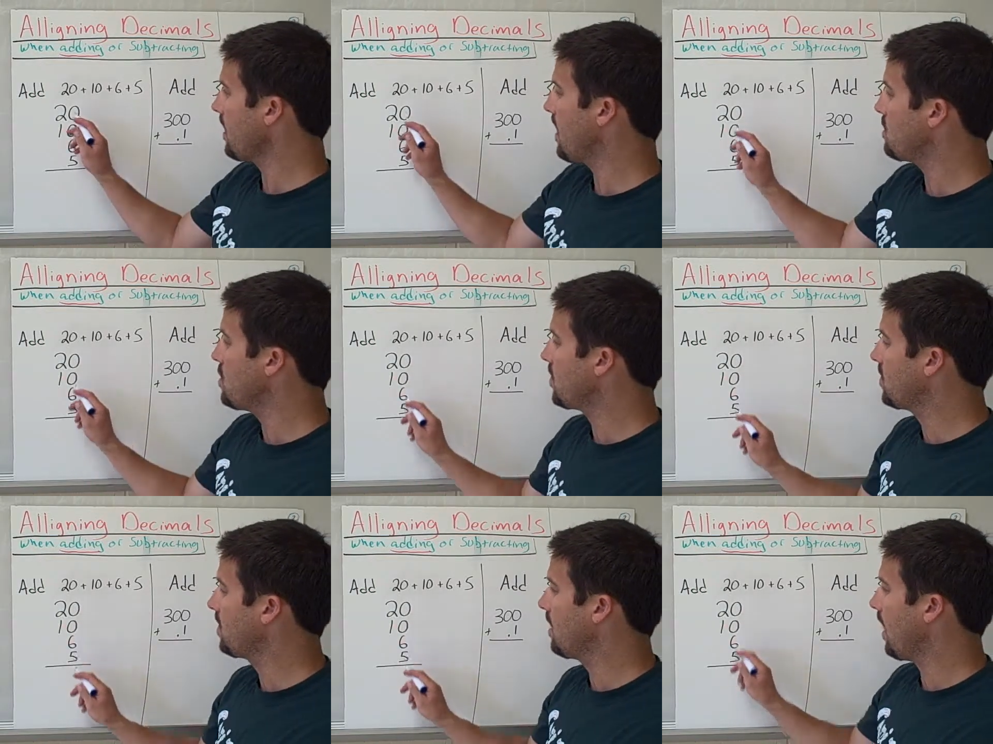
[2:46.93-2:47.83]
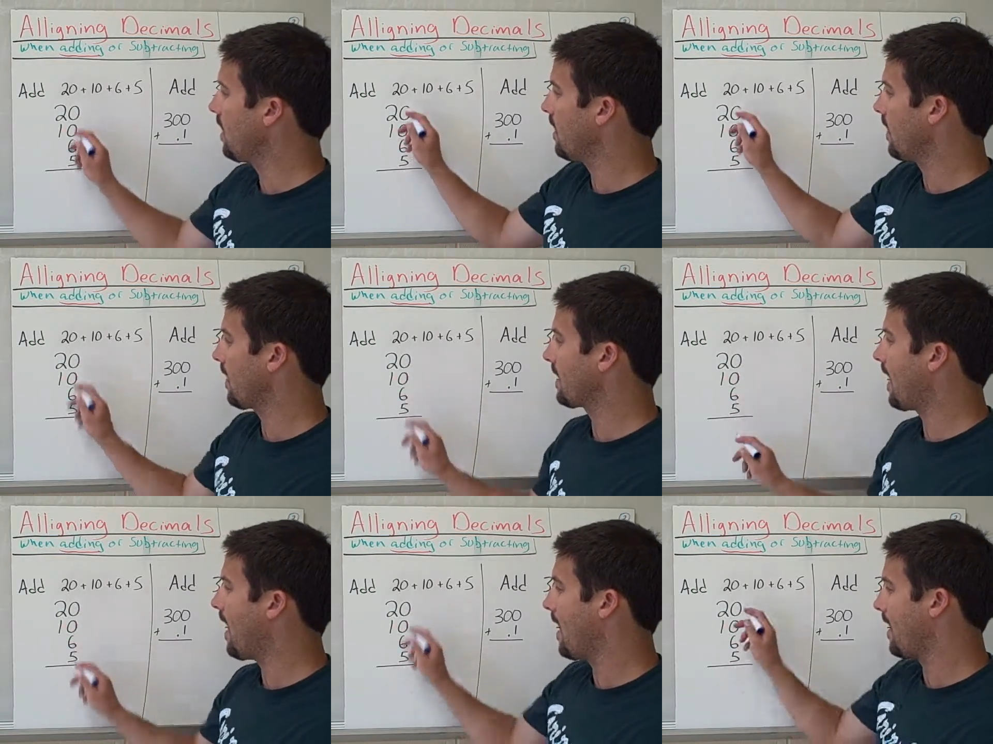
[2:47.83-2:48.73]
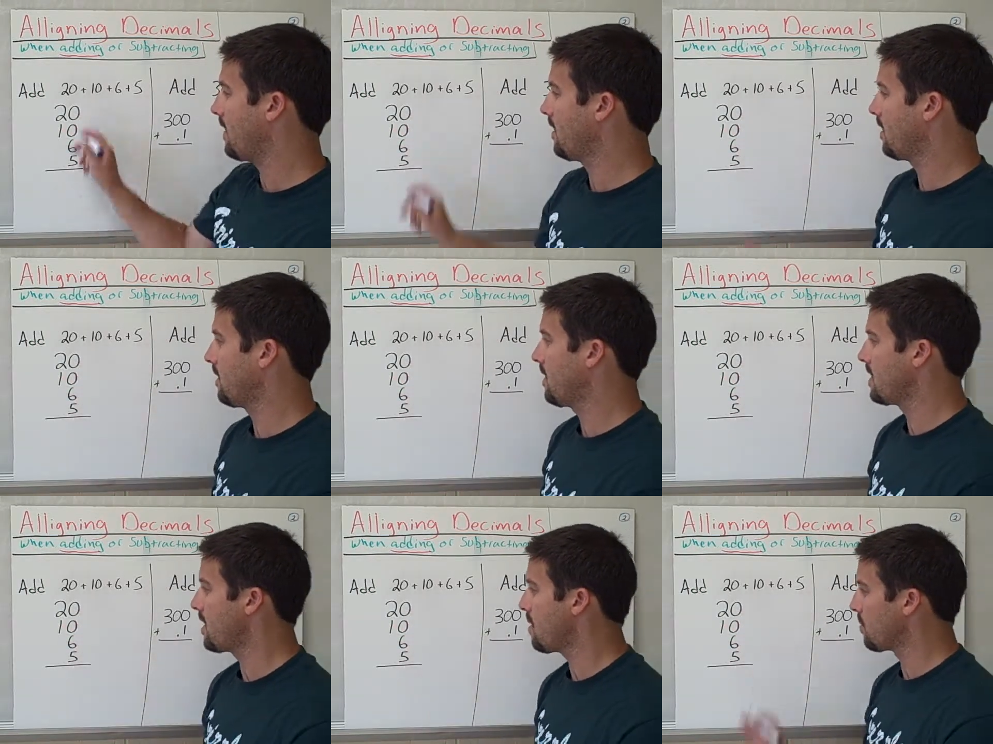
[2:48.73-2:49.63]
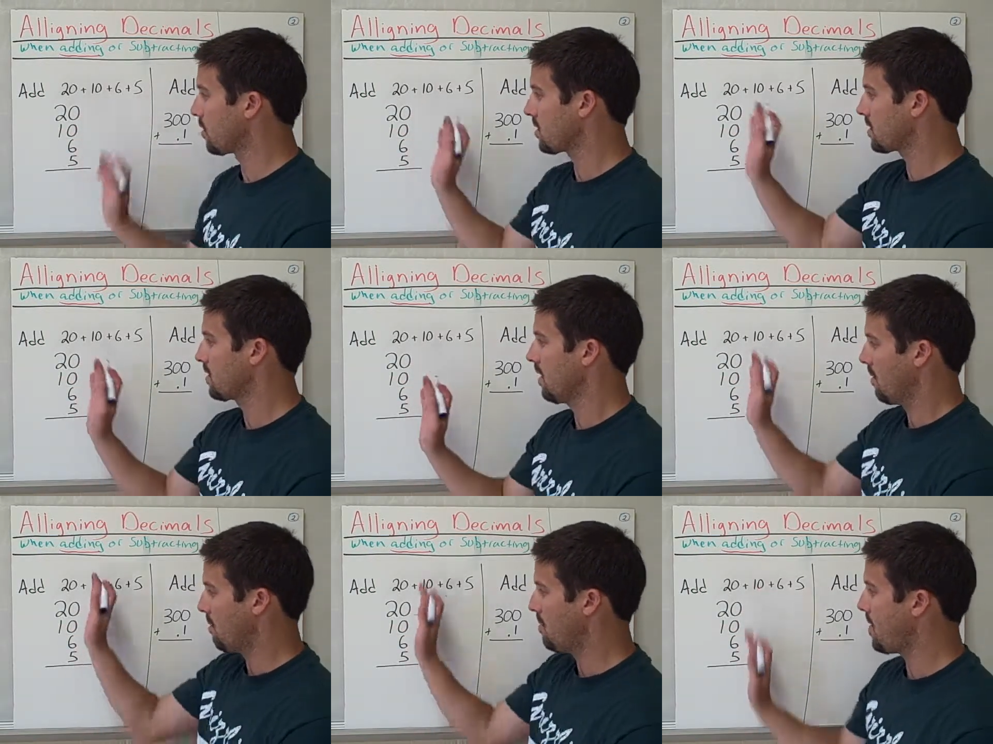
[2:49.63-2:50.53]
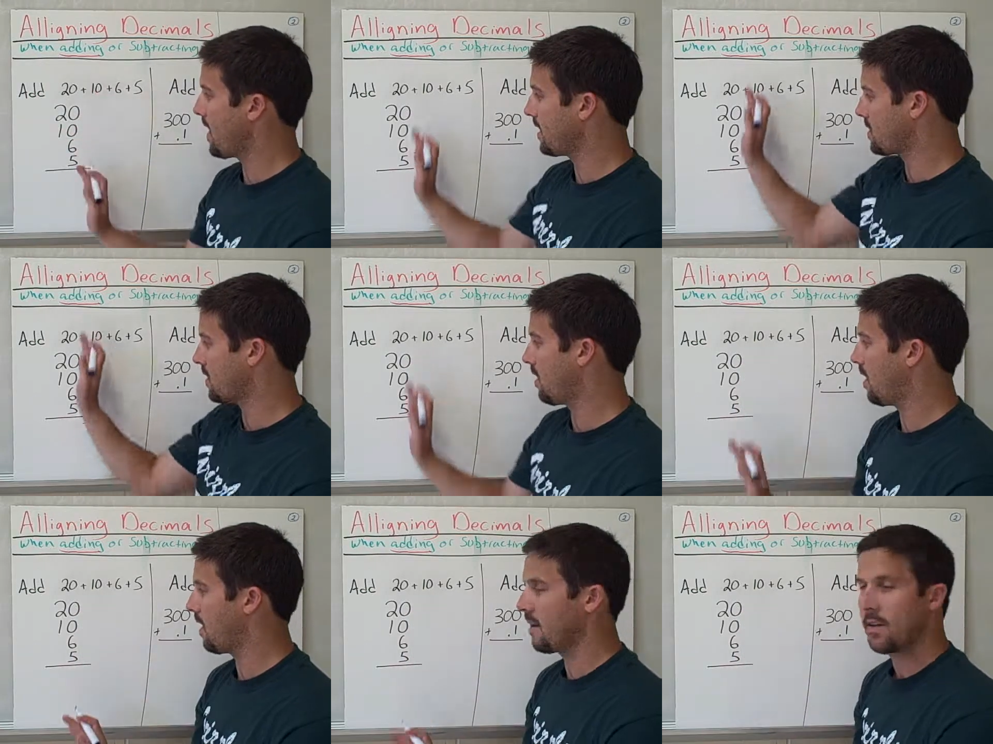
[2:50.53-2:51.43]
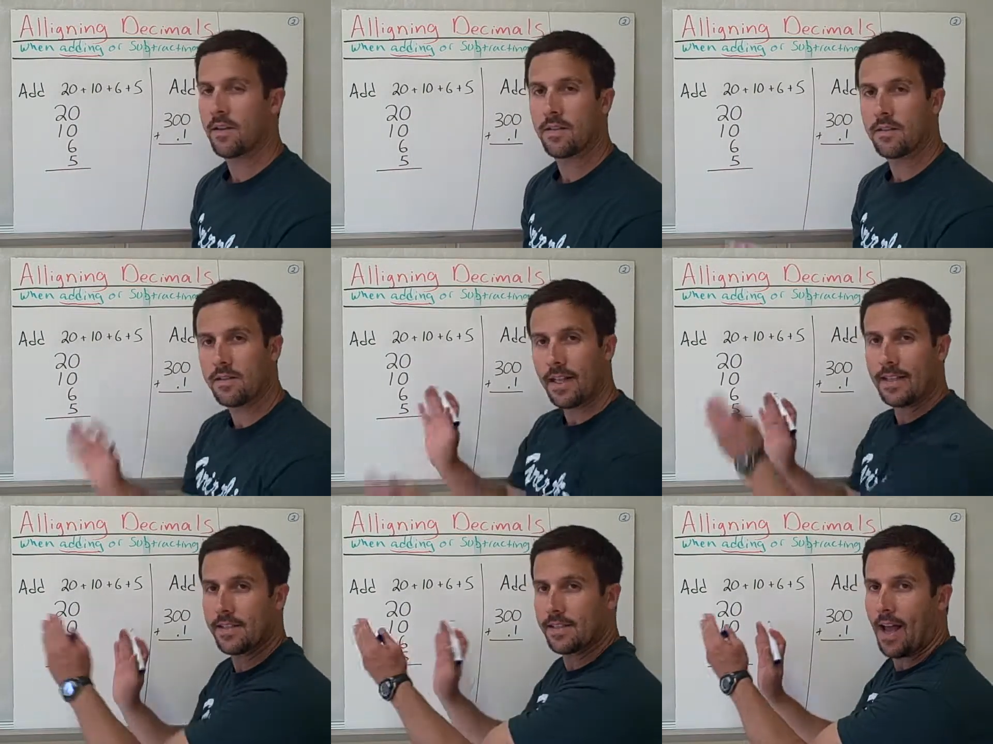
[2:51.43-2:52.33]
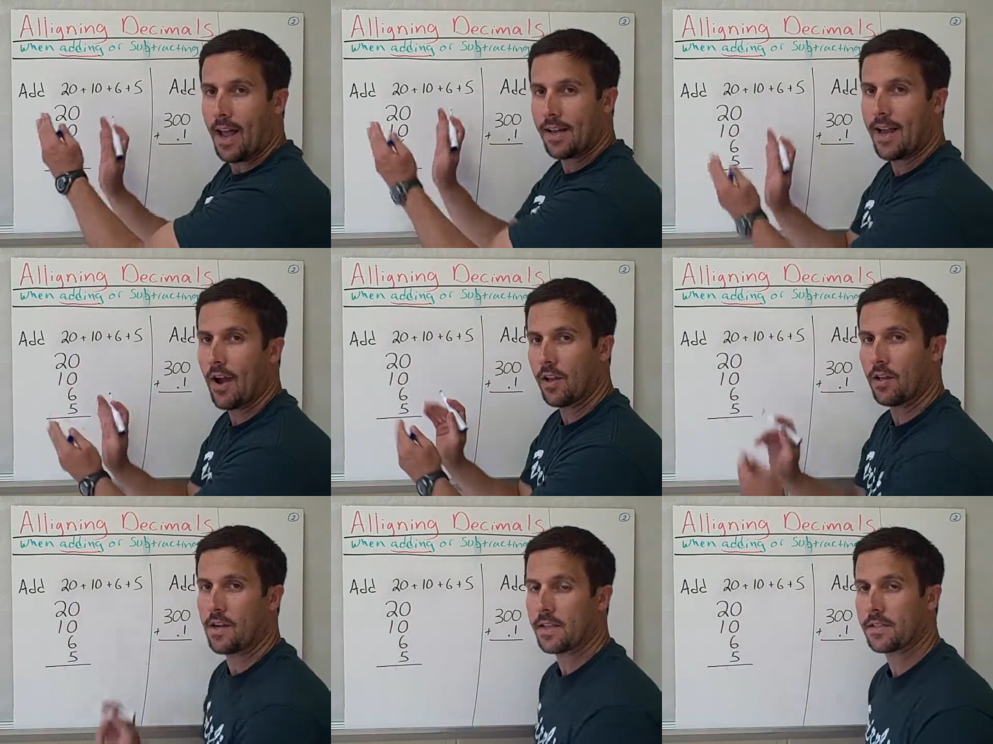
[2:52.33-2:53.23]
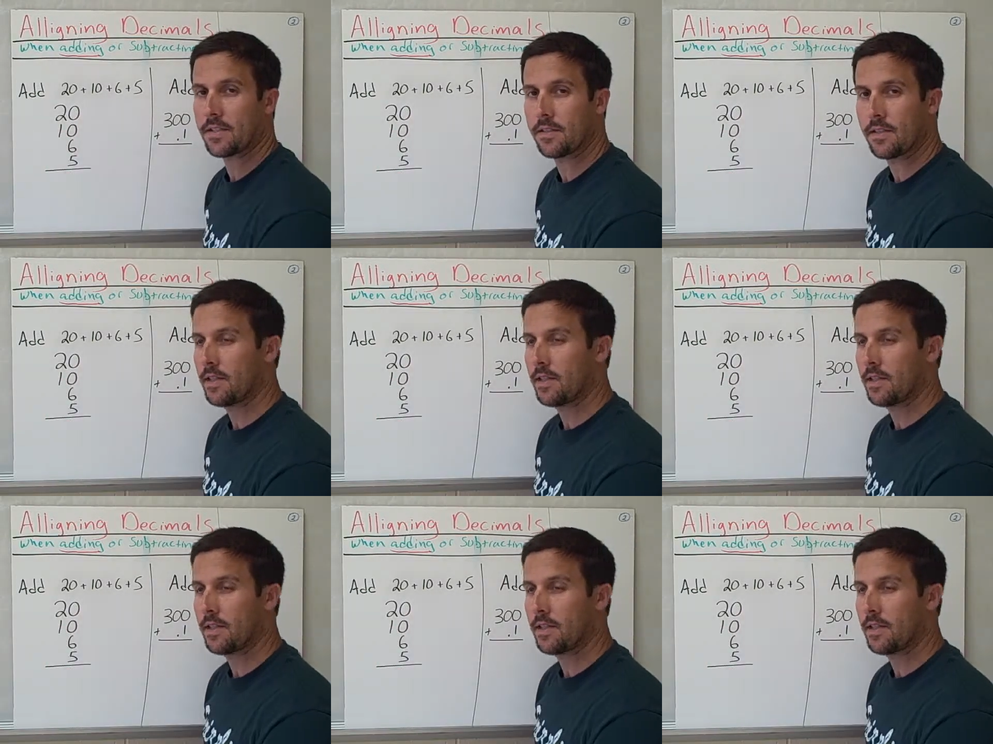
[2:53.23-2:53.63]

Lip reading: And you align the numbers based on like the side, how it looks.